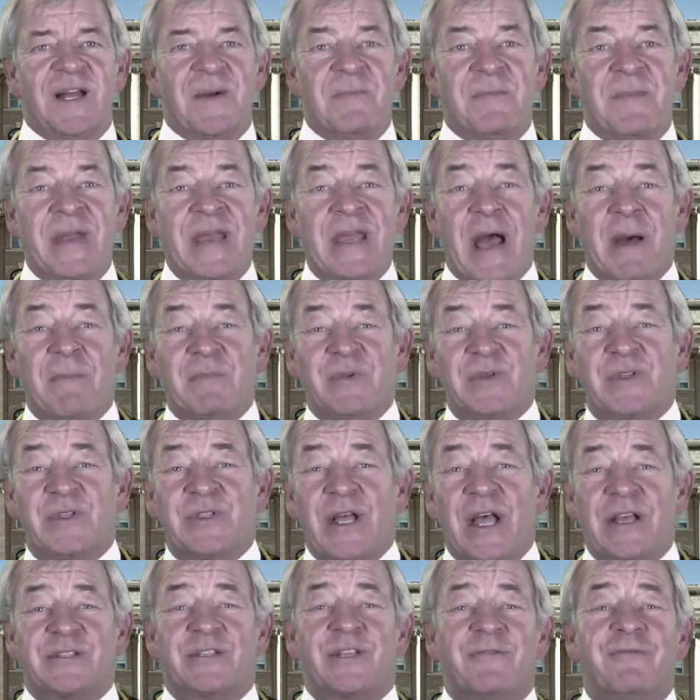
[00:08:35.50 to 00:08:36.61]
Be
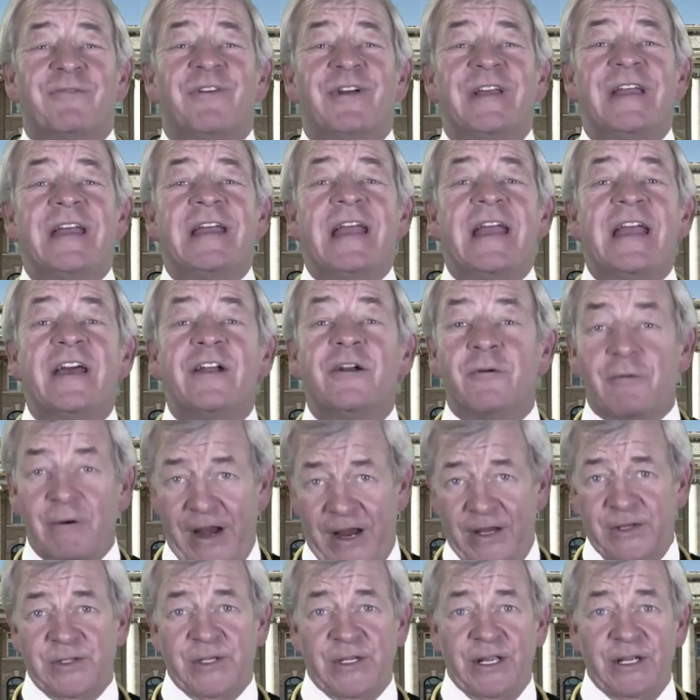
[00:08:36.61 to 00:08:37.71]
obsessively
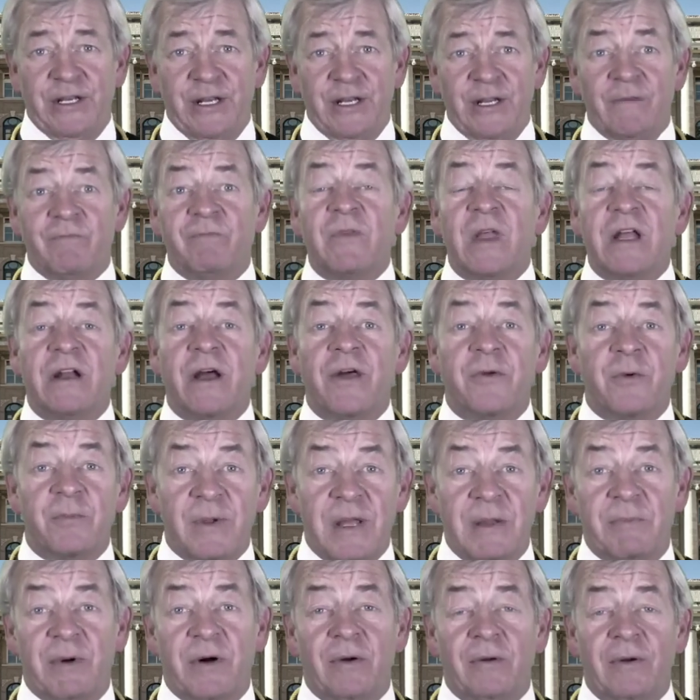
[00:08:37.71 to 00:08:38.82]
interested in other
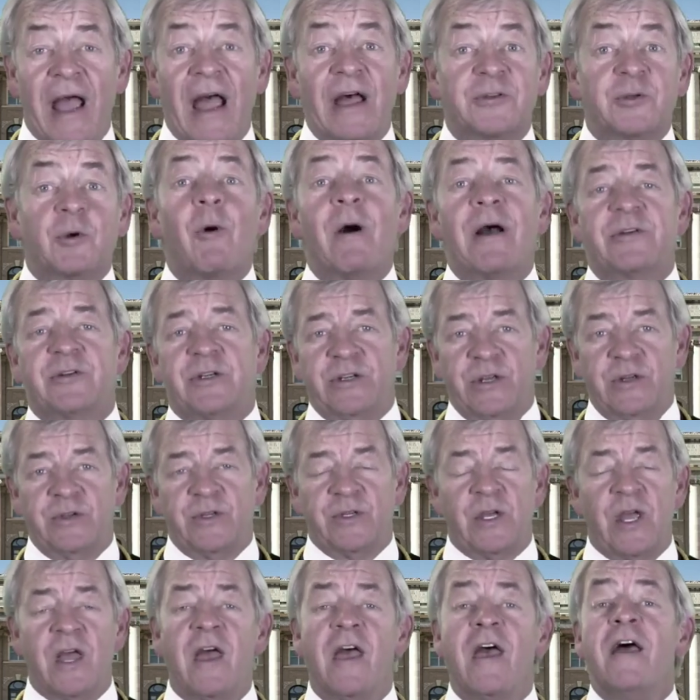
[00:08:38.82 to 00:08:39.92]
people. Ask questions.
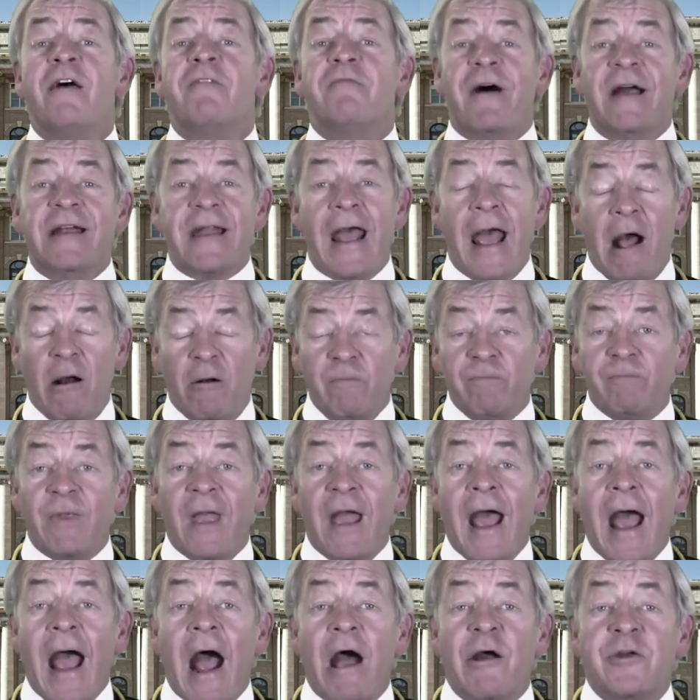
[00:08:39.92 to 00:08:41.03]
Find out
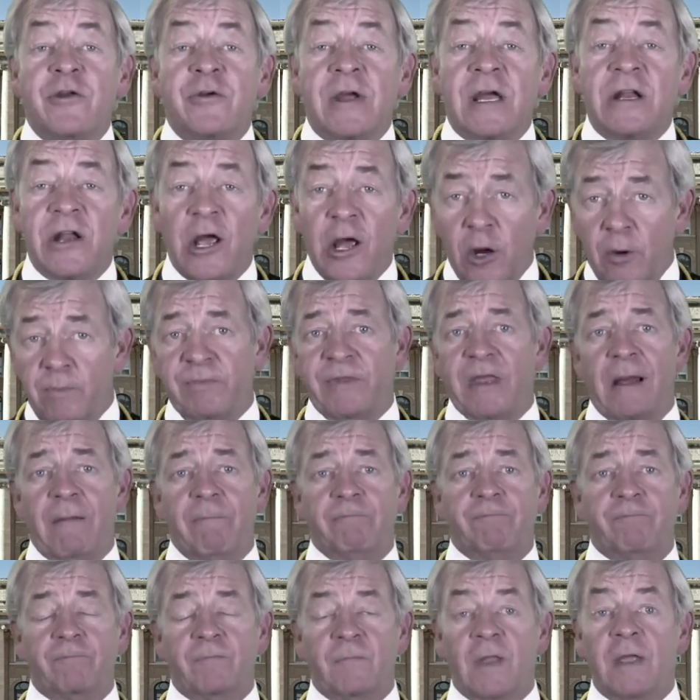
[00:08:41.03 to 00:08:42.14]
how you can help them.
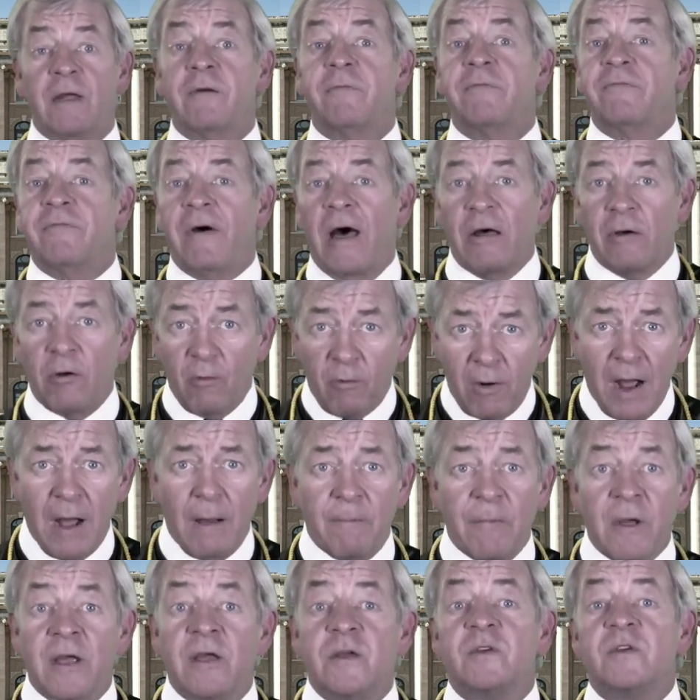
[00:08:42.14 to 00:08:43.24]
Follow up,
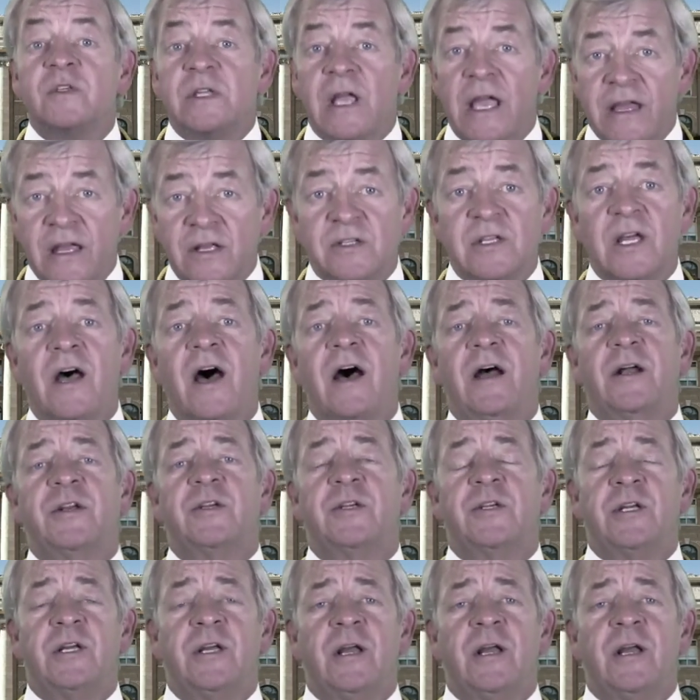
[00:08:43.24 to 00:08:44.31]
stay in touch.